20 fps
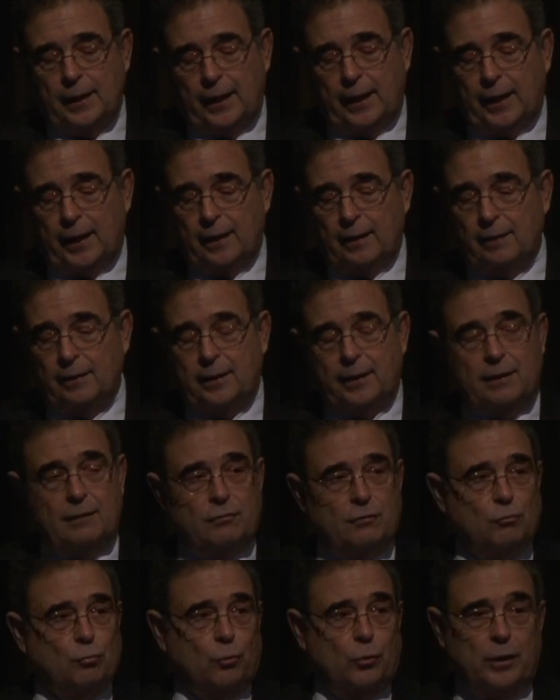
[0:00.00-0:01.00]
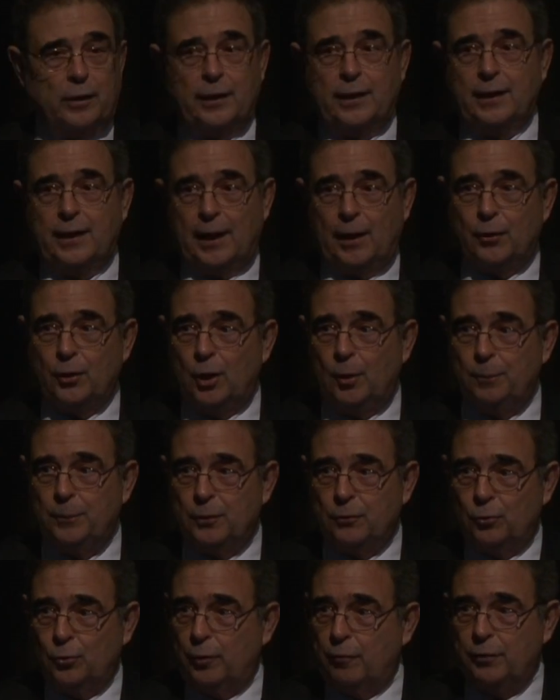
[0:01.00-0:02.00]
And this is where they gown up.
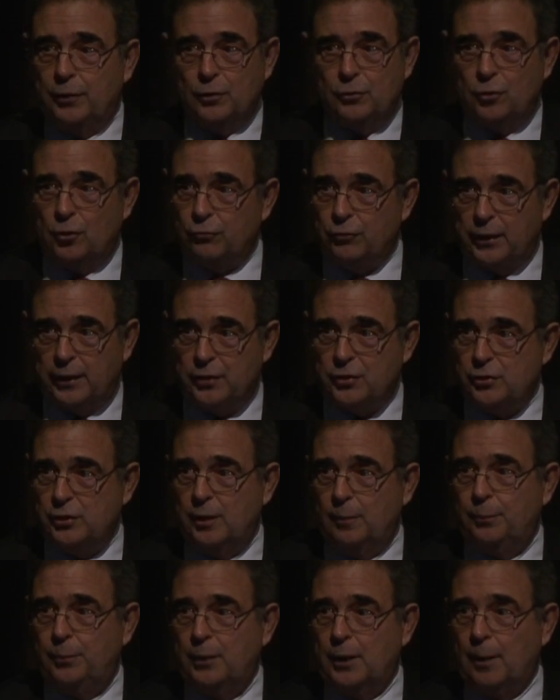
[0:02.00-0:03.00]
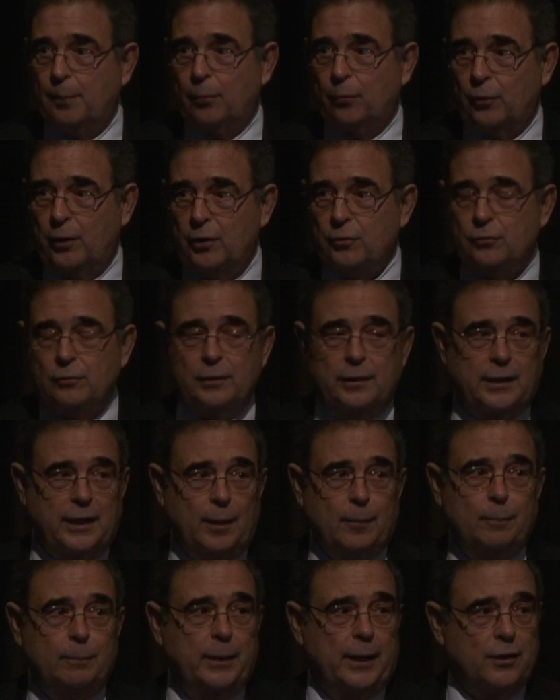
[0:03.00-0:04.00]
They do everything just like a GMP operation. They
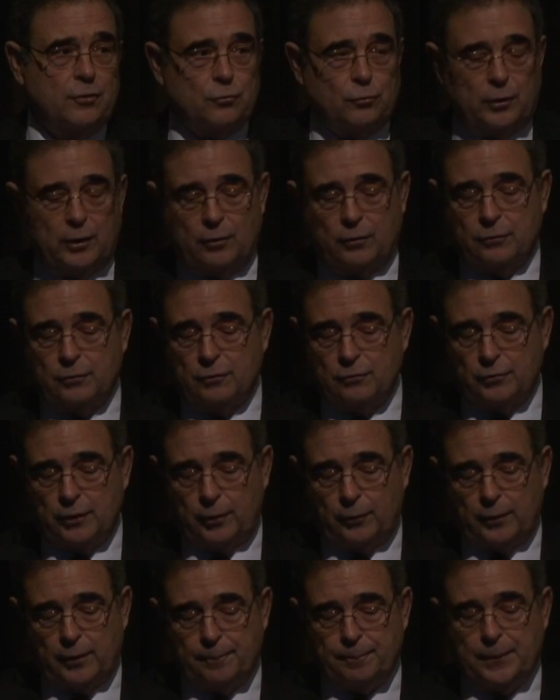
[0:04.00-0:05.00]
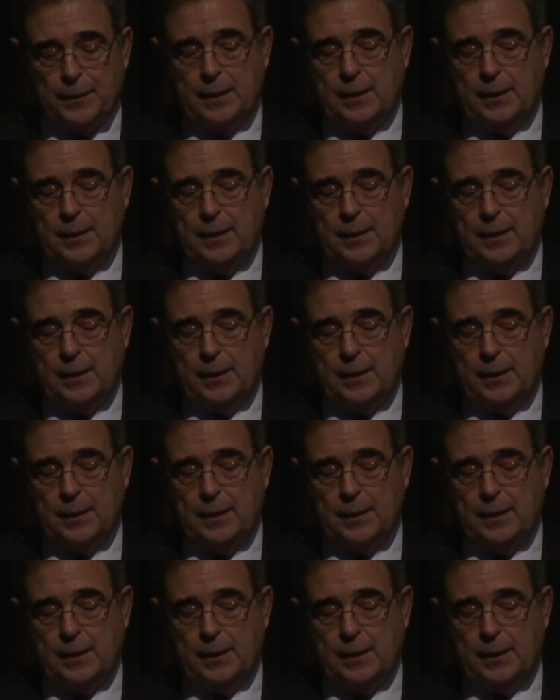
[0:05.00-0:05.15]
keep batch records, et cetera.